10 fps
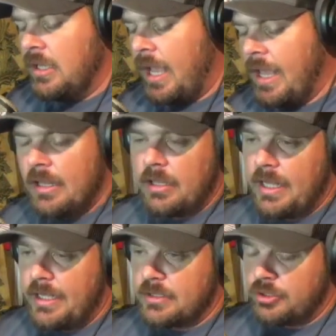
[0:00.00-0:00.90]
And look,
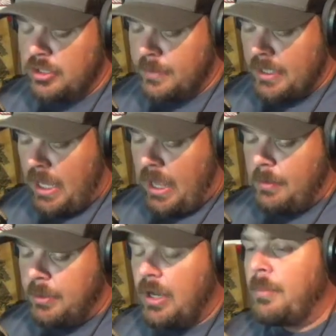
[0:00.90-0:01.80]
ladies and gentlemen,
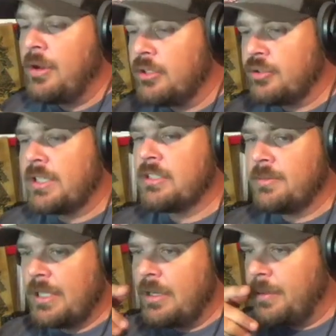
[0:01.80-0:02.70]
I'm gonna address
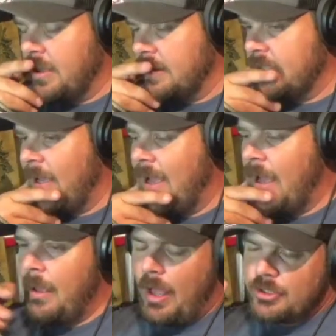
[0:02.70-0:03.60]
something here, because
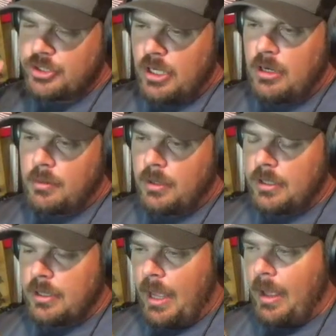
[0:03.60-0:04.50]

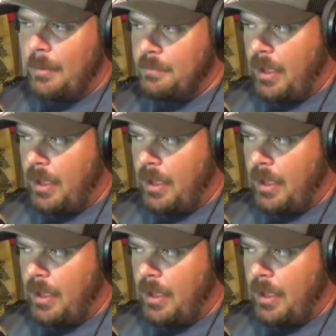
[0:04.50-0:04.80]
I